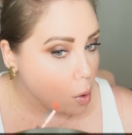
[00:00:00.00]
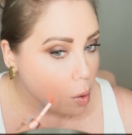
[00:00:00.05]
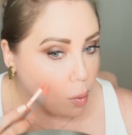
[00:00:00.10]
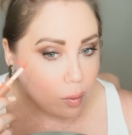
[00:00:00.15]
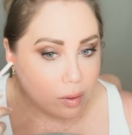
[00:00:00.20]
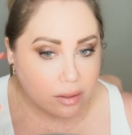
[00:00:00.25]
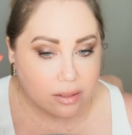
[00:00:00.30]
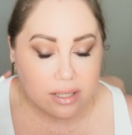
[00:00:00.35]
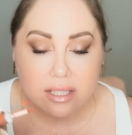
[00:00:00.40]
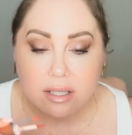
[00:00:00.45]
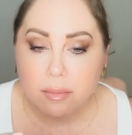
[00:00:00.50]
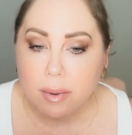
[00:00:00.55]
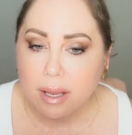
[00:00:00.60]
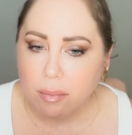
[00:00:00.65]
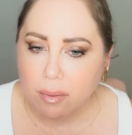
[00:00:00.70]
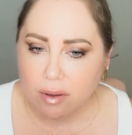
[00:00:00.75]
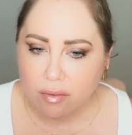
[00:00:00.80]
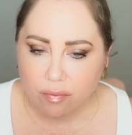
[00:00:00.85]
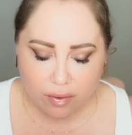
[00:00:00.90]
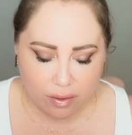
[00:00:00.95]
Well, it doesn't
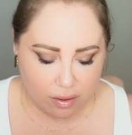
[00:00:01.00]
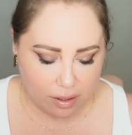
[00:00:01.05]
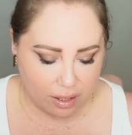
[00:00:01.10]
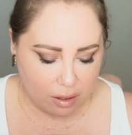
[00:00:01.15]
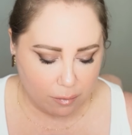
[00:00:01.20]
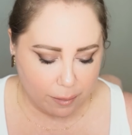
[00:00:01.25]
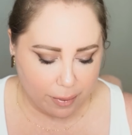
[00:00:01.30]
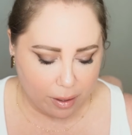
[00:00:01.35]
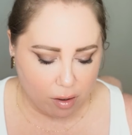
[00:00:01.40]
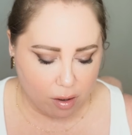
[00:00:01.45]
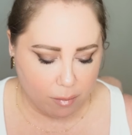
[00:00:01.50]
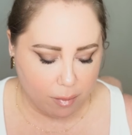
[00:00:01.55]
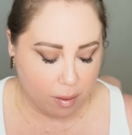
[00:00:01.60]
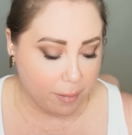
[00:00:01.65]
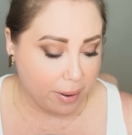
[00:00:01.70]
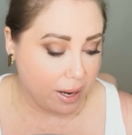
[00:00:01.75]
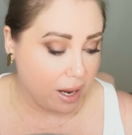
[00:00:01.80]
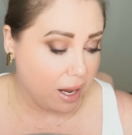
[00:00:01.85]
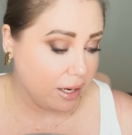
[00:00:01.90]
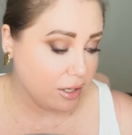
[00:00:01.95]
make me feel any better about
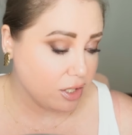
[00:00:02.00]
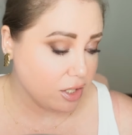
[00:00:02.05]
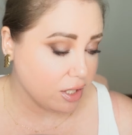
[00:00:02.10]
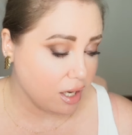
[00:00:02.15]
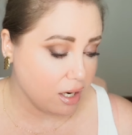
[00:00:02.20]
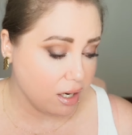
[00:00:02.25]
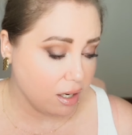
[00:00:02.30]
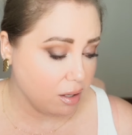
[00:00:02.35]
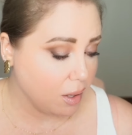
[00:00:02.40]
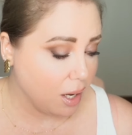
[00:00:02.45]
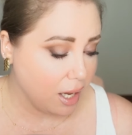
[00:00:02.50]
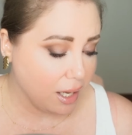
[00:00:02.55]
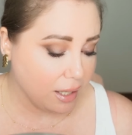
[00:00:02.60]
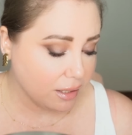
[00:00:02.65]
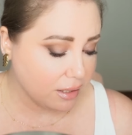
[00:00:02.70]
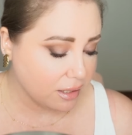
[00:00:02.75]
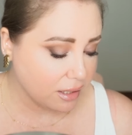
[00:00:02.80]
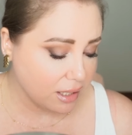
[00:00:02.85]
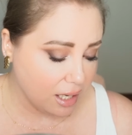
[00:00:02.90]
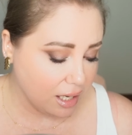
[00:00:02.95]
my eyeshadow.
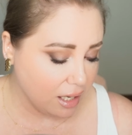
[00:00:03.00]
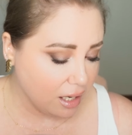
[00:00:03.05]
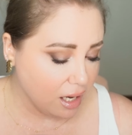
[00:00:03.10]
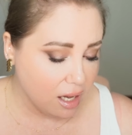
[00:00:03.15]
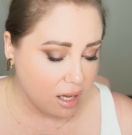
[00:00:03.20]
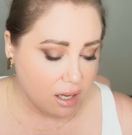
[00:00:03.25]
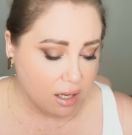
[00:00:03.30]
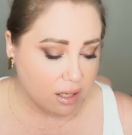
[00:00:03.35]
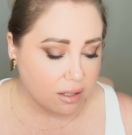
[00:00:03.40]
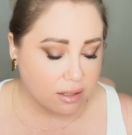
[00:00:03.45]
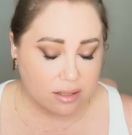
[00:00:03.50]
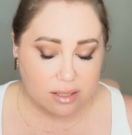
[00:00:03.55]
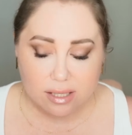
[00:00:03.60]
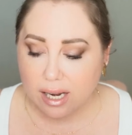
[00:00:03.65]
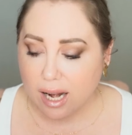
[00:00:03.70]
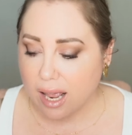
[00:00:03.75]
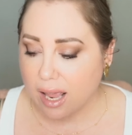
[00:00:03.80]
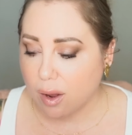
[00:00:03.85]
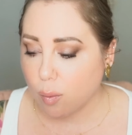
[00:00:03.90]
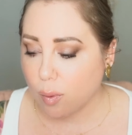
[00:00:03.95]
Honestly,
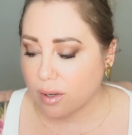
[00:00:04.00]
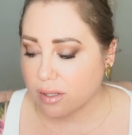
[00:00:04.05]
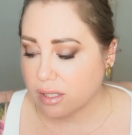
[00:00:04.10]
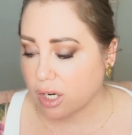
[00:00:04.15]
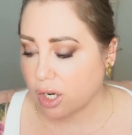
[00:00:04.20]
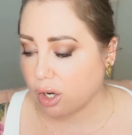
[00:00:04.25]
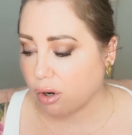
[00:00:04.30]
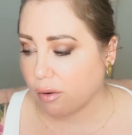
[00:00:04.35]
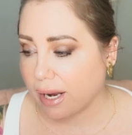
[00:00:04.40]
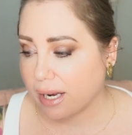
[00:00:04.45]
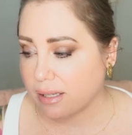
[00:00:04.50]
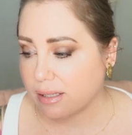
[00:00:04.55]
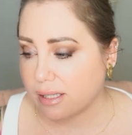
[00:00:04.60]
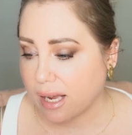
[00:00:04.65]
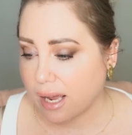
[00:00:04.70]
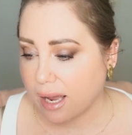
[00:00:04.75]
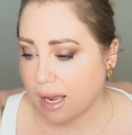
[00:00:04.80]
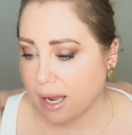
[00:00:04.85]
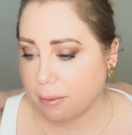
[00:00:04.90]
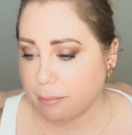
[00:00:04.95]
today wasn't a great
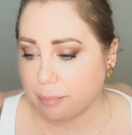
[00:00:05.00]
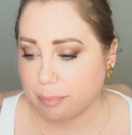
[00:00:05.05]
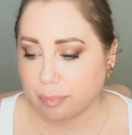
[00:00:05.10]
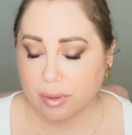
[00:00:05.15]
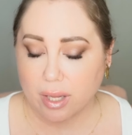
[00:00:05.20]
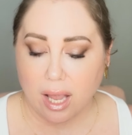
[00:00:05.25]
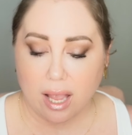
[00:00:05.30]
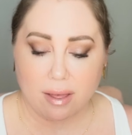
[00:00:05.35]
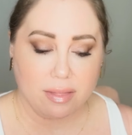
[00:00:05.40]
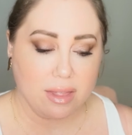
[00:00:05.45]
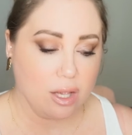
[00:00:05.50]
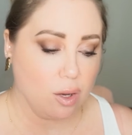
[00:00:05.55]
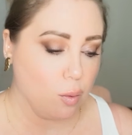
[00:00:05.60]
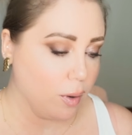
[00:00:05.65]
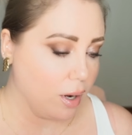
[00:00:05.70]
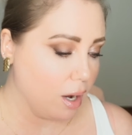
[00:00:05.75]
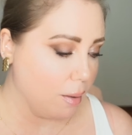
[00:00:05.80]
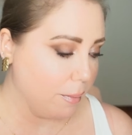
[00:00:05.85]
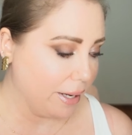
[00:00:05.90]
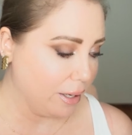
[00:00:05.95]
day. I think
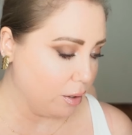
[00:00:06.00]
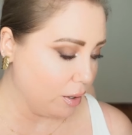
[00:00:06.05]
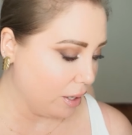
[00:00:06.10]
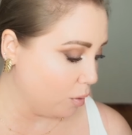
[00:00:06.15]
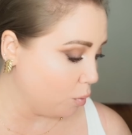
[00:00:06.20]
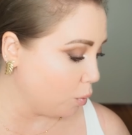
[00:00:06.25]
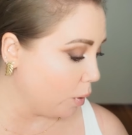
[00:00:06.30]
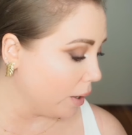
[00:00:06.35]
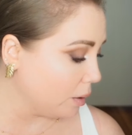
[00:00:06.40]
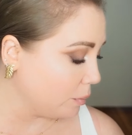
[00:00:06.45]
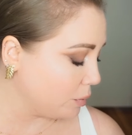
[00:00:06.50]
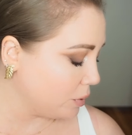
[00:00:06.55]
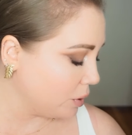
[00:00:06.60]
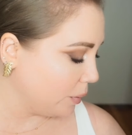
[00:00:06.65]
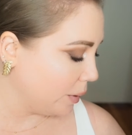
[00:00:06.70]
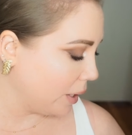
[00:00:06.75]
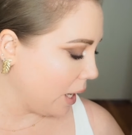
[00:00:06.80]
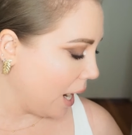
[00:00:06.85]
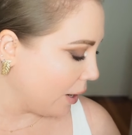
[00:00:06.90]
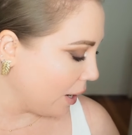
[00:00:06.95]
what I might wind up
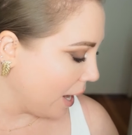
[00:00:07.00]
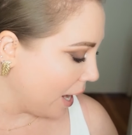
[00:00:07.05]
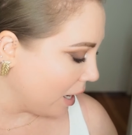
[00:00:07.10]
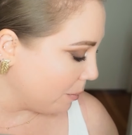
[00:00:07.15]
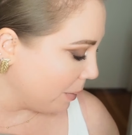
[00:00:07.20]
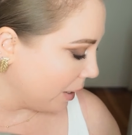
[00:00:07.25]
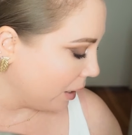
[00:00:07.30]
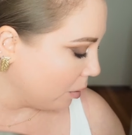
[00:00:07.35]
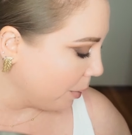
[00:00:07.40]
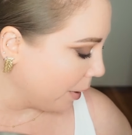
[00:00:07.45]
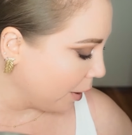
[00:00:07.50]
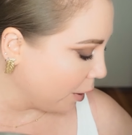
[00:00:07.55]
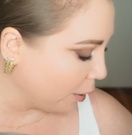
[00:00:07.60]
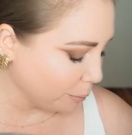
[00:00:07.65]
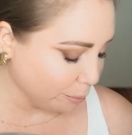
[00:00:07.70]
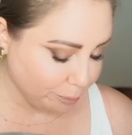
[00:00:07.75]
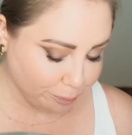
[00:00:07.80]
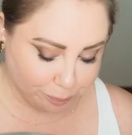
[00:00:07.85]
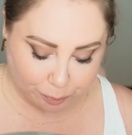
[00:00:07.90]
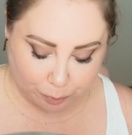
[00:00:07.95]
doing, I know how to make it better.
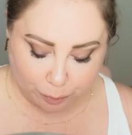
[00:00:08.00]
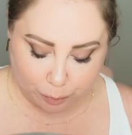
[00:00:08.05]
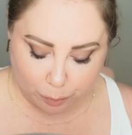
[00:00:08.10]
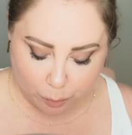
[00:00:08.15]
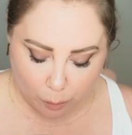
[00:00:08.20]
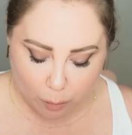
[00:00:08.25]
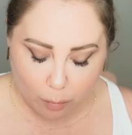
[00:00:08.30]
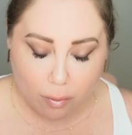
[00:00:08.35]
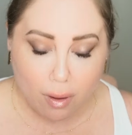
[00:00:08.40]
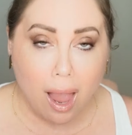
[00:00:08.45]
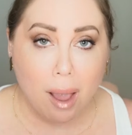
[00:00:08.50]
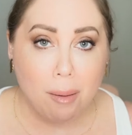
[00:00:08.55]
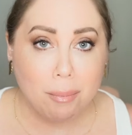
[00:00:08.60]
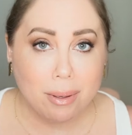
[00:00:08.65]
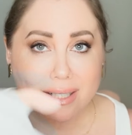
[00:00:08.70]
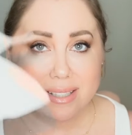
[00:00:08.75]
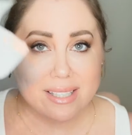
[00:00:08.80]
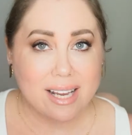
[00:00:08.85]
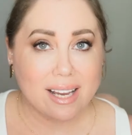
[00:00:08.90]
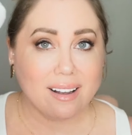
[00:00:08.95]
I'm
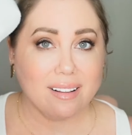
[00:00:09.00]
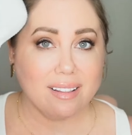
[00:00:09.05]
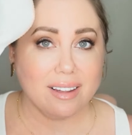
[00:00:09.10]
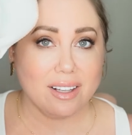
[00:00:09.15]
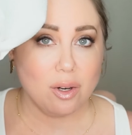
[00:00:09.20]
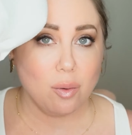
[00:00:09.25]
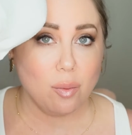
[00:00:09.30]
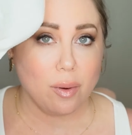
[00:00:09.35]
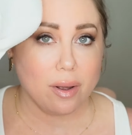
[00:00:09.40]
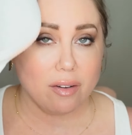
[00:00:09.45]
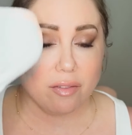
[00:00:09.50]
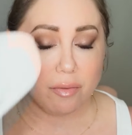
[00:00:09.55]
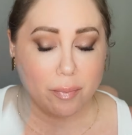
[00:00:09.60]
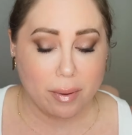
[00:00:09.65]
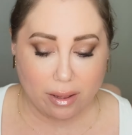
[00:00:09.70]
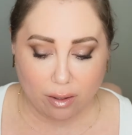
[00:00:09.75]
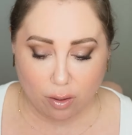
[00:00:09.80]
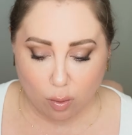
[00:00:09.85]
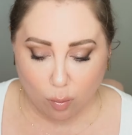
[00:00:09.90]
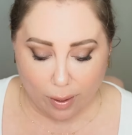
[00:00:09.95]
going to take a little one of
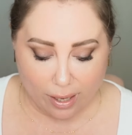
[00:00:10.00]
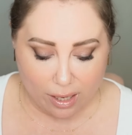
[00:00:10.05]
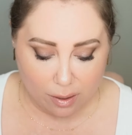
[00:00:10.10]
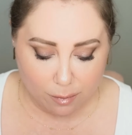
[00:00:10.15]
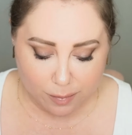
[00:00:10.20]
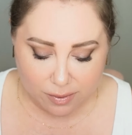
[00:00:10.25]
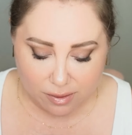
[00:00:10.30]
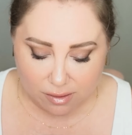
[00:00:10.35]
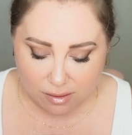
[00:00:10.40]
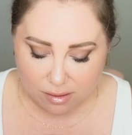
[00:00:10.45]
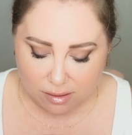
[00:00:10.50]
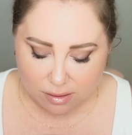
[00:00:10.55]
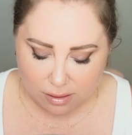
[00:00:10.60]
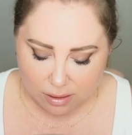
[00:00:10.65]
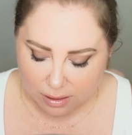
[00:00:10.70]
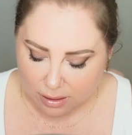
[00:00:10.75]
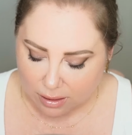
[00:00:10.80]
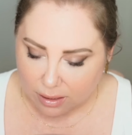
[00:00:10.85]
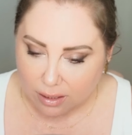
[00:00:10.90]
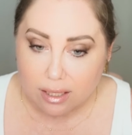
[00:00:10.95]
my little wipes,
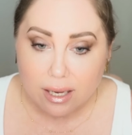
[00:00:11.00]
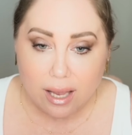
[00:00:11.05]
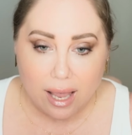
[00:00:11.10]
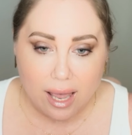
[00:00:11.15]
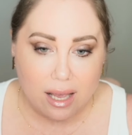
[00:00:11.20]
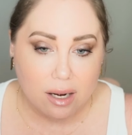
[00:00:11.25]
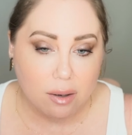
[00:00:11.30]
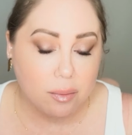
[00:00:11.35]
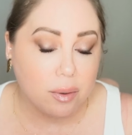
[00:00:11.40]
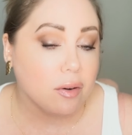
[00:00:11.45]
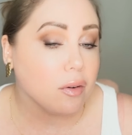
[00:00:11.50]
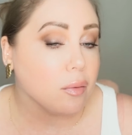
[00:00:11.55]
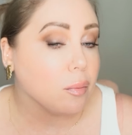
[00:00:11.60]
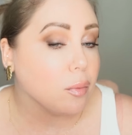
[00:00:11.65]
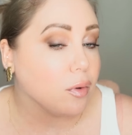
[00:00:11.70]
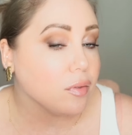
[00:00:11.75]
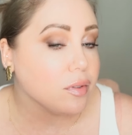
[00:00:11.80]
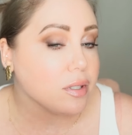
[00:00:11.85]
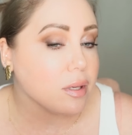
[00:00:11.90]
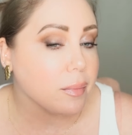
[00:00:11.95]
and I'm going to
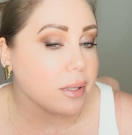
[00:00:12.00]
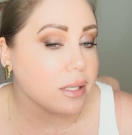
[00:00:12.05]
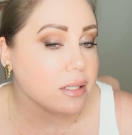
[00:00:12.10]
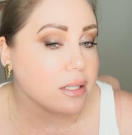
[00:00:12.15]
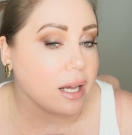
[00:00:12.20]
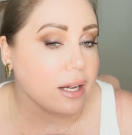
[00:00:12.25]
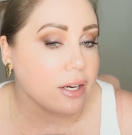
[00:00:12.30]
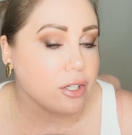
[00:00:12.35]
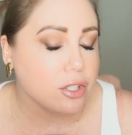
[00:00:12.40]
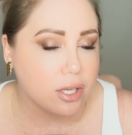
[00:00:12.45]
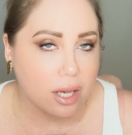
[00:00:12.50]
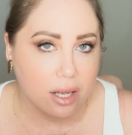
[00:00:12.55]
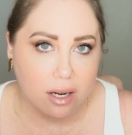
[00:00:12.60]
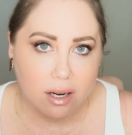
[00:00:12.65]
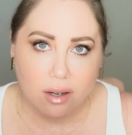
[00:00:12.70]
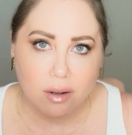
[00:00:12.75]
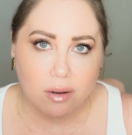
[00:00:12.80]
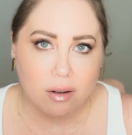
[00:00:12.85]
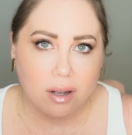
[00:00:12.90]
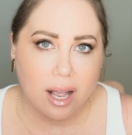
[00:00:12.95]
remove some of this
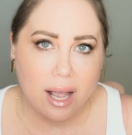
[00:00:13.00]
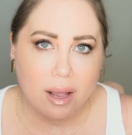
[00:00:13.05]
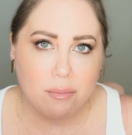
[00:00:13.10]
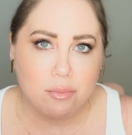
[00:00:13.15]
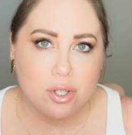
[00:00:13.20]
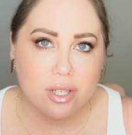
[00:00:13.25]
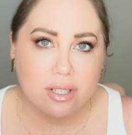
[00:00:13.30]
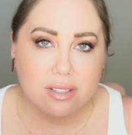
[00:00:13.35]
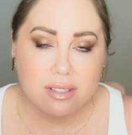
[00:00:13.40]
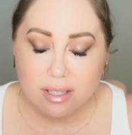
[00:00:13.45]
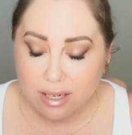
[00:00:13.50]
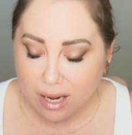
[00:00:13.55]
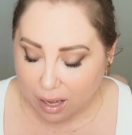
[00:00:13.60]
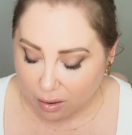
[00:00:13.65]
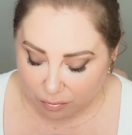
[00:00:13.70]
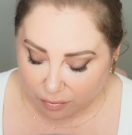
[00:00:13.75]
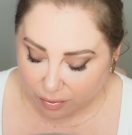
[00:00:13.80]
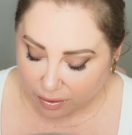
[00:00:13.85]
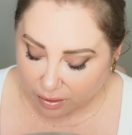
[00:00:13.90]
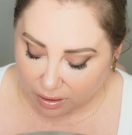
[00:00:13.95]
eyeshadow. I'm just
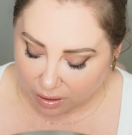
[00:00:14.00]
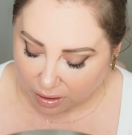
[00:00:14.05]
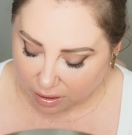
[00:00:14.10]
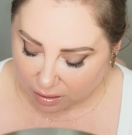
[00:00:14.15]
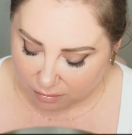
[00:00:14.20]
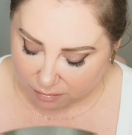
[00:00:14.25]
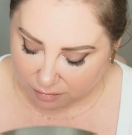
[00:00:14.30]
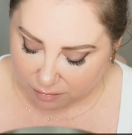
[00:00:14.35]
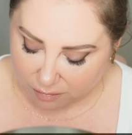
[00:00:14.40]
not feeling it.